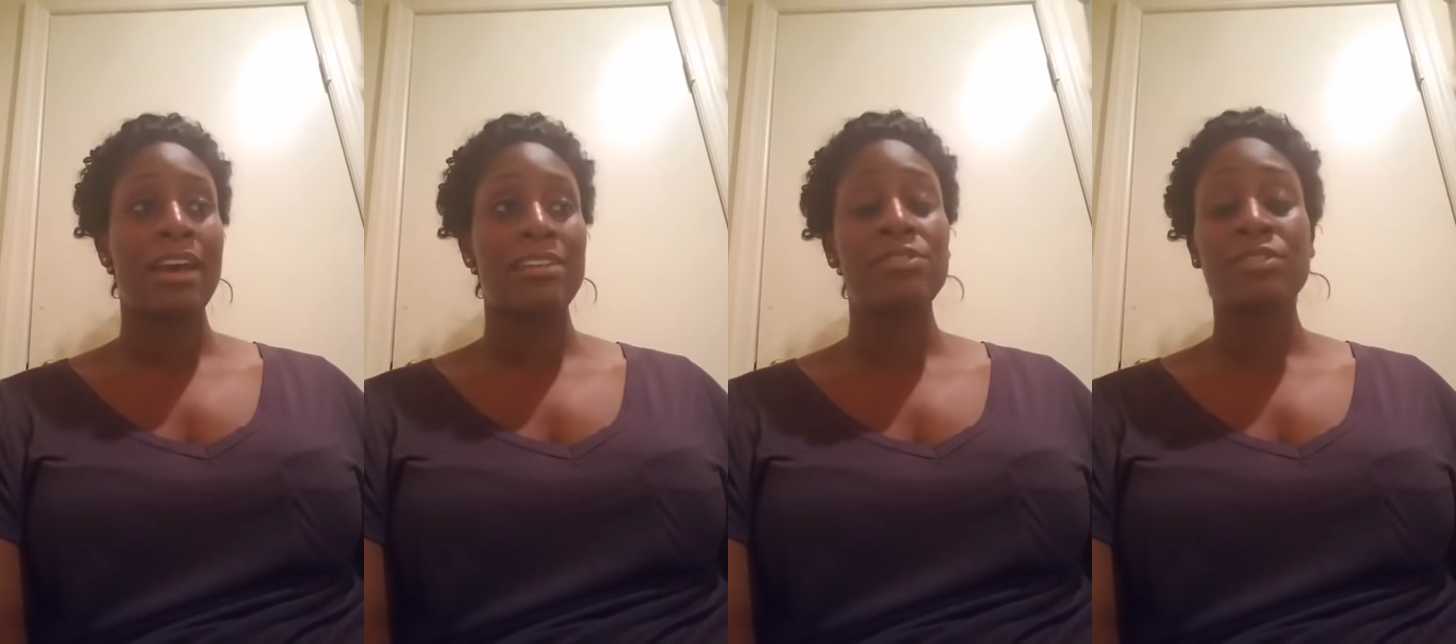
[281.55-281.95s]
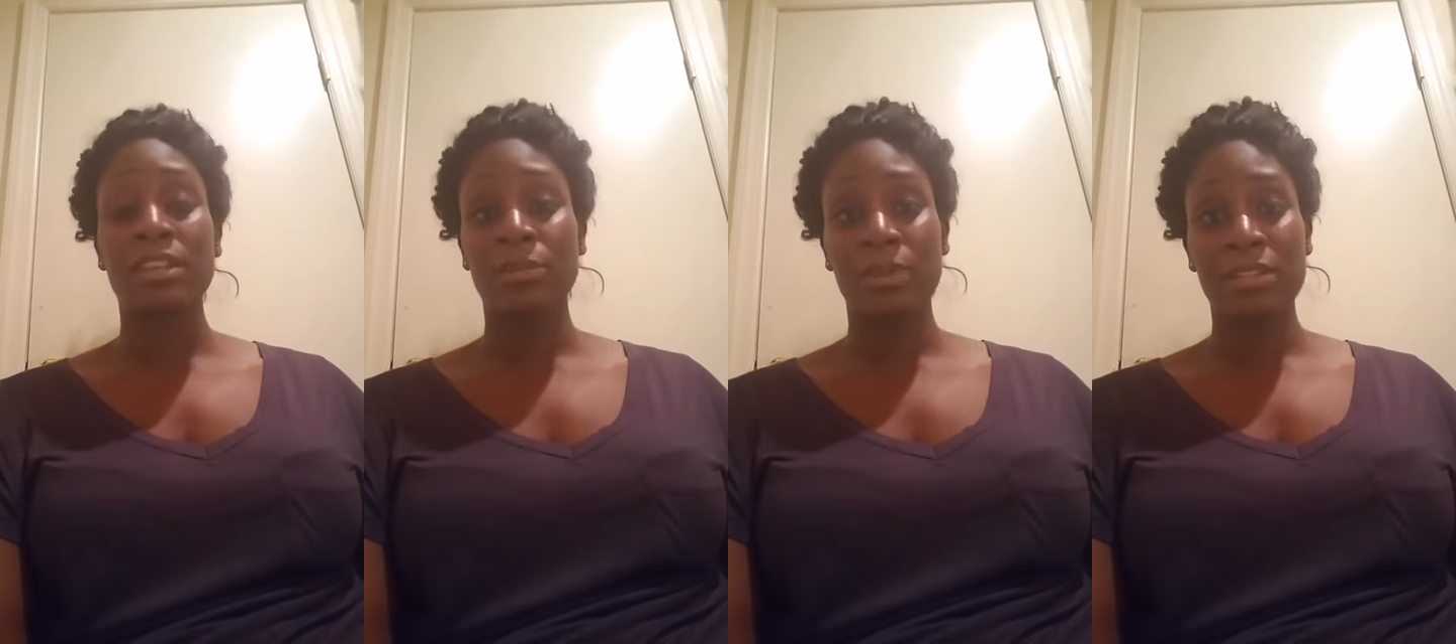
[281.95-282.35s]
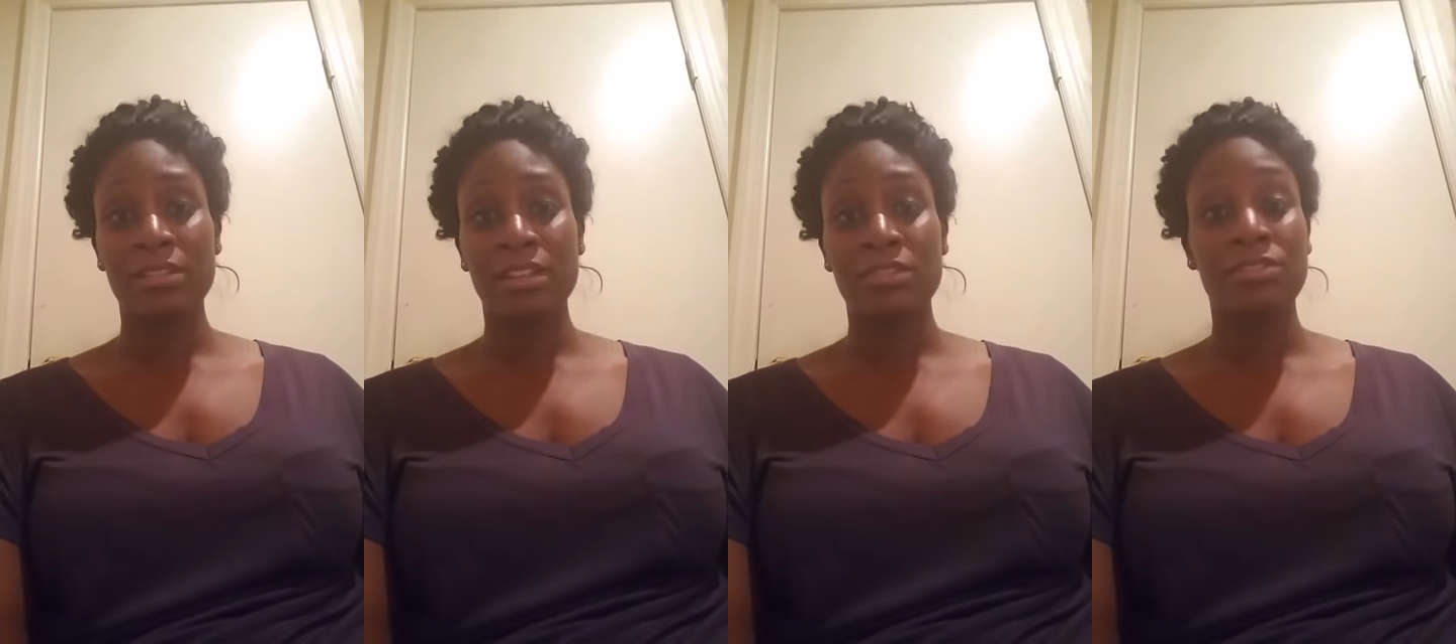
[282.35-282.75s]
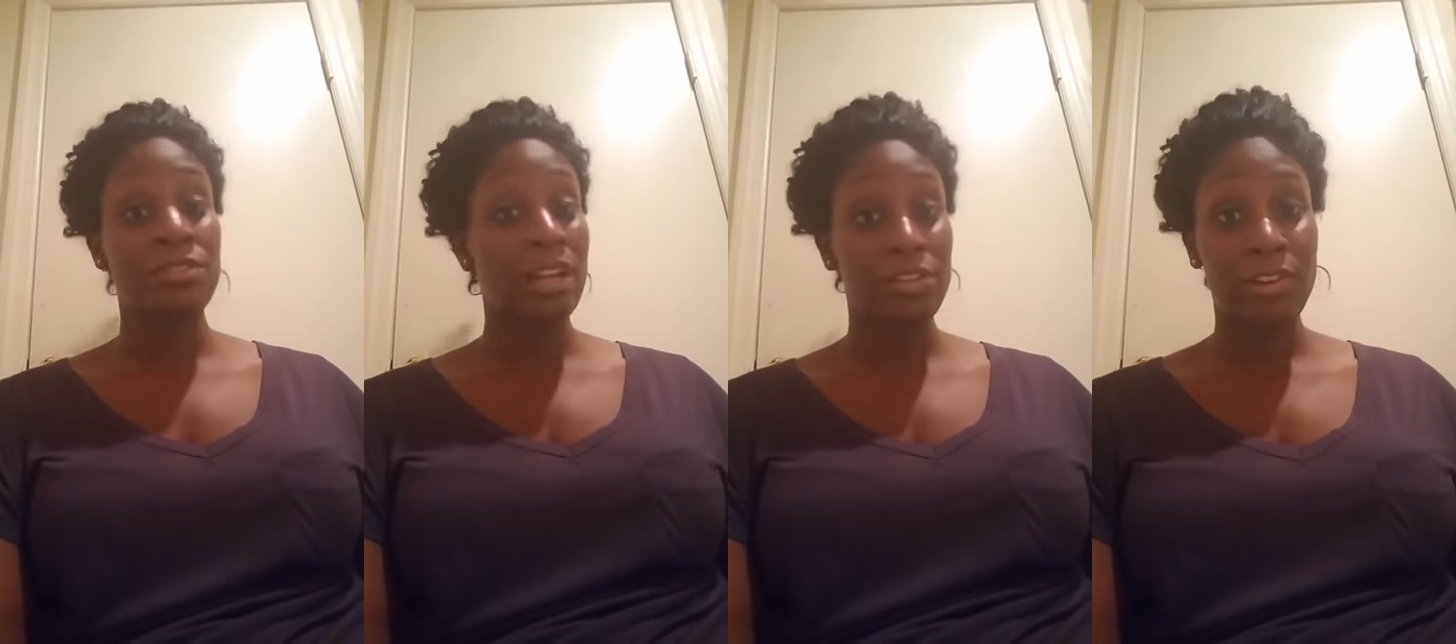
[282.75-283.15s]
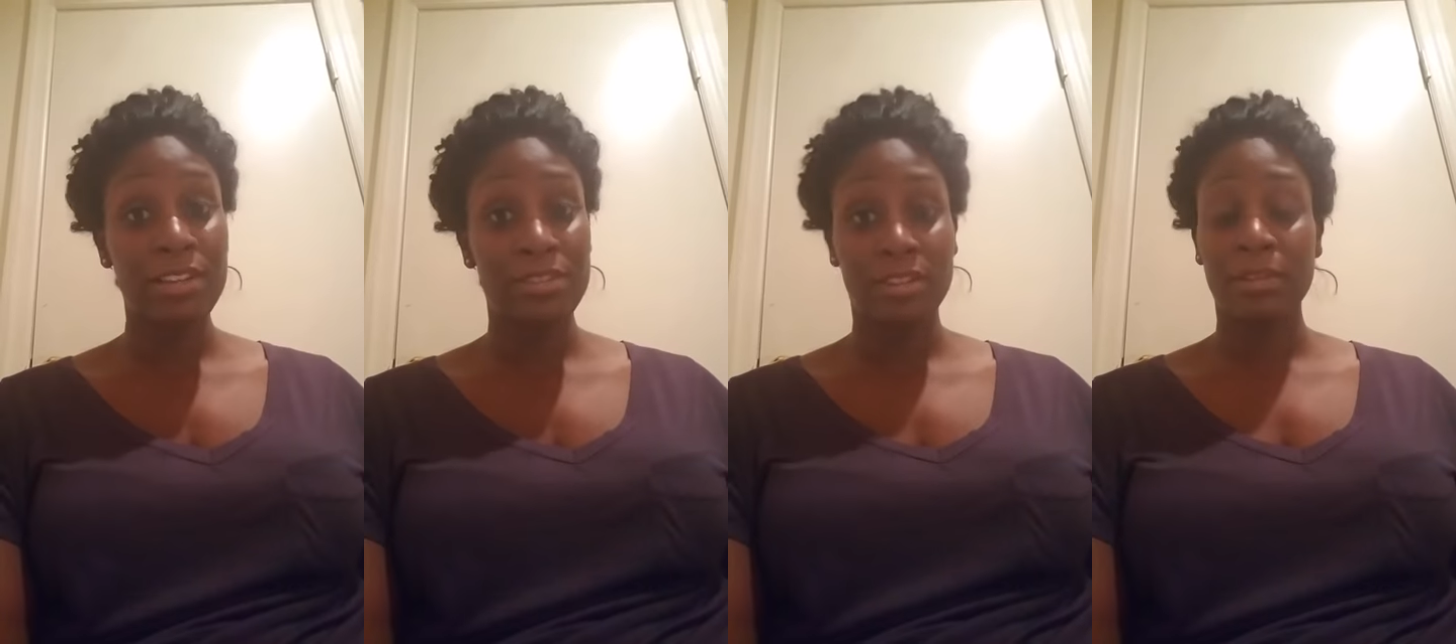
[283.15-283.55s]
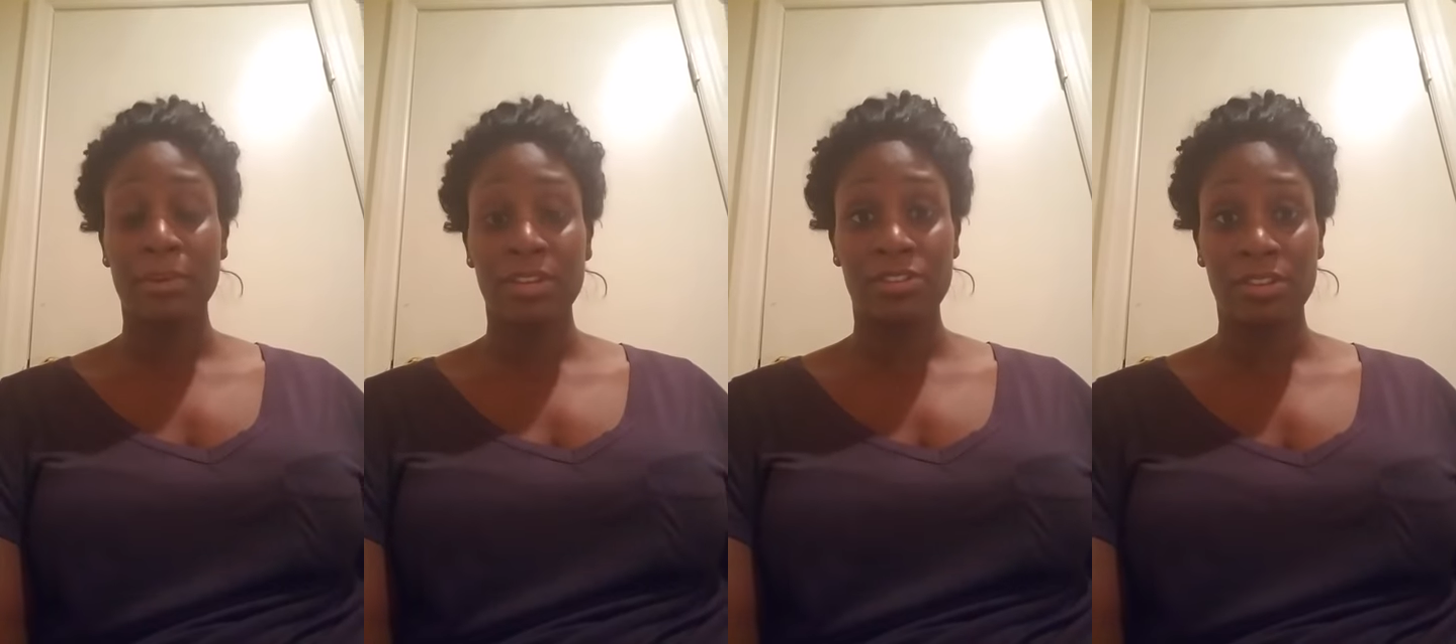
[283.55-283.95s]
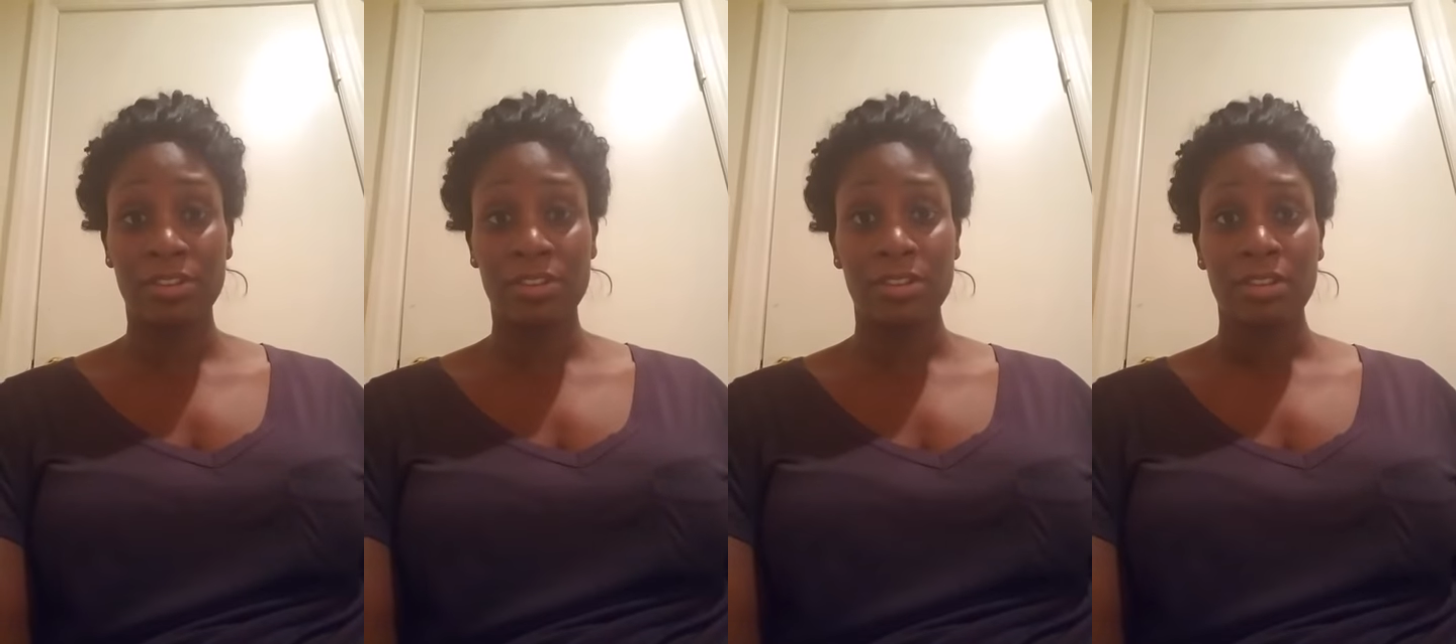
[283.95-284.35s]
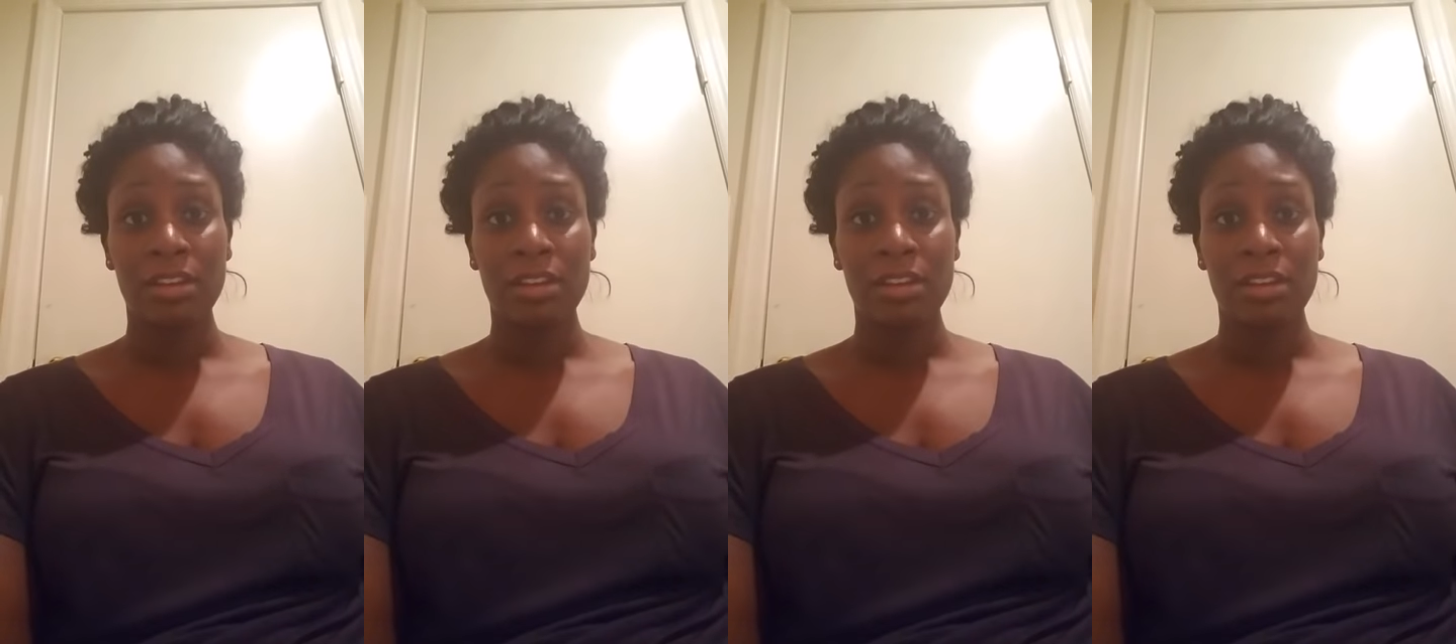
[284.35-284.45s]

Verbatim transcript: I usually get wet sticks. Do not dry stick the patient.